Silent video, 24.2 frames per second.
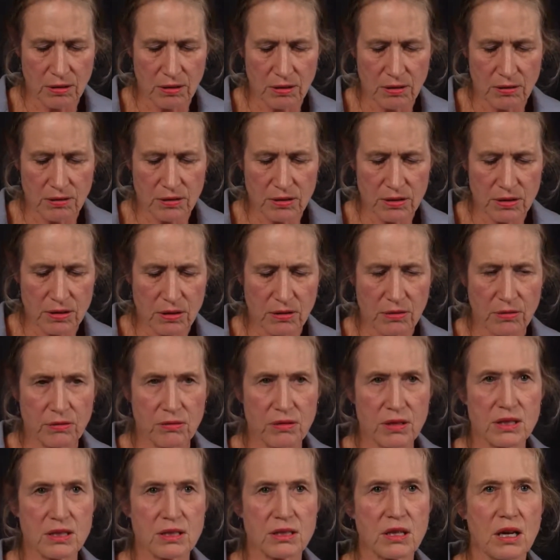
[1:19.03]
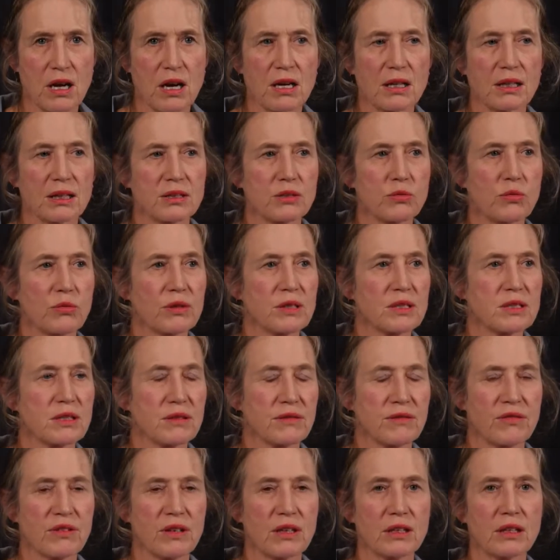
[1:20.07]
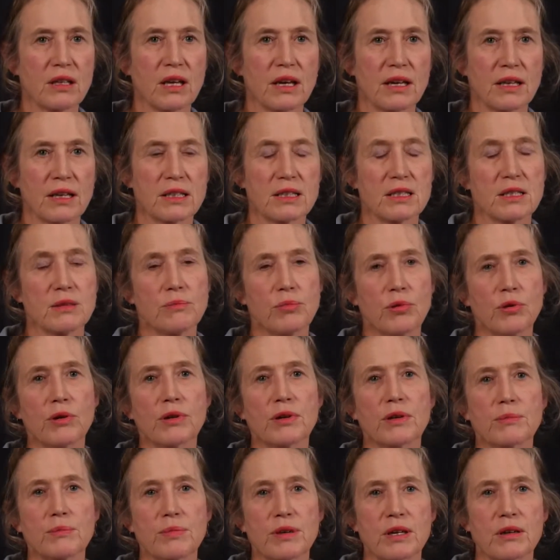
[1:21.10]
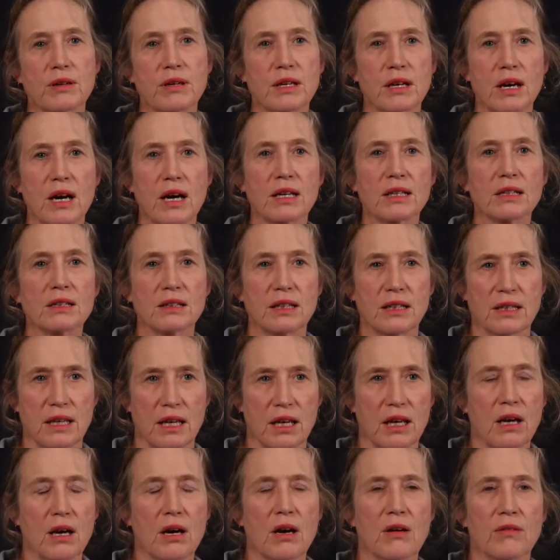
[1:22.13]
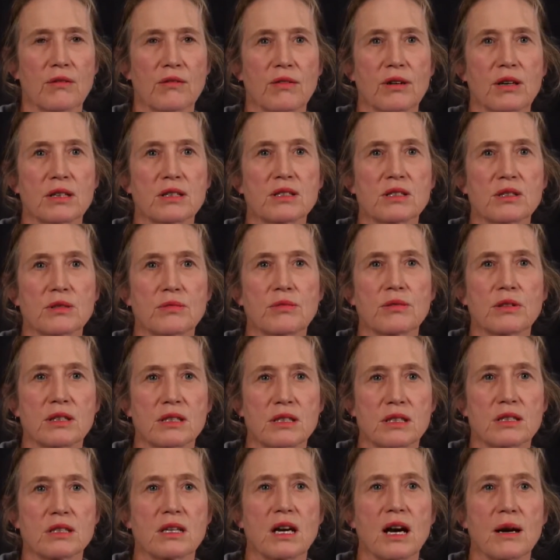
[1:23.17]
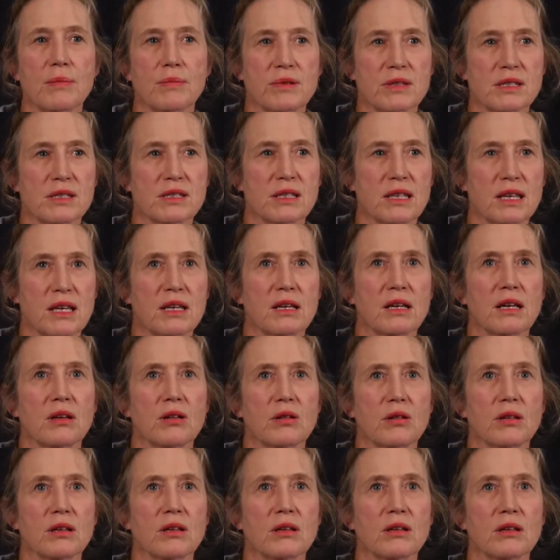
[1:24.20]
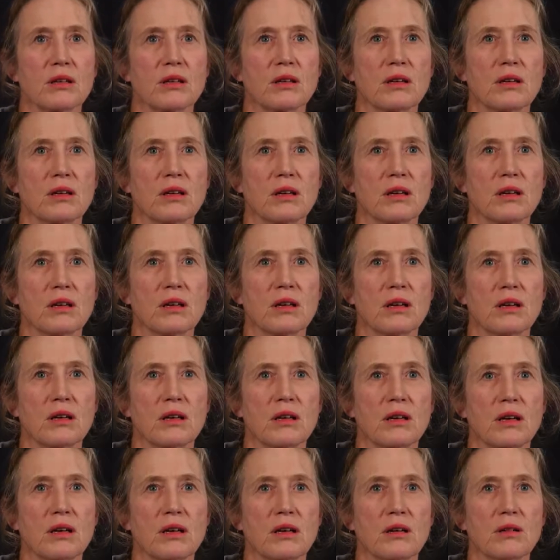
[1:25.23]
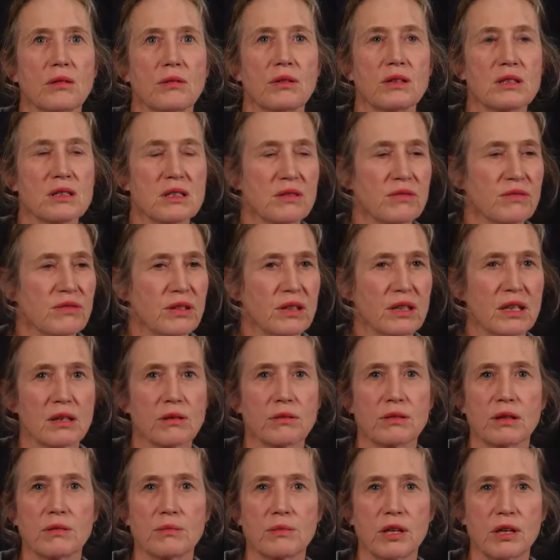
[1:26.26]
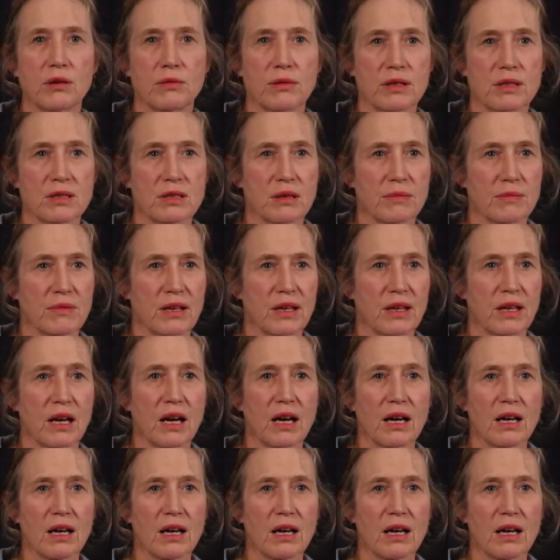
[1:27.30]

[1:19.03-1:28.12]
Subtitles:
So this knowledge, what does it feel like? It's important periodically for us to really stop and say, God, what does it feel like when I'm knowing something?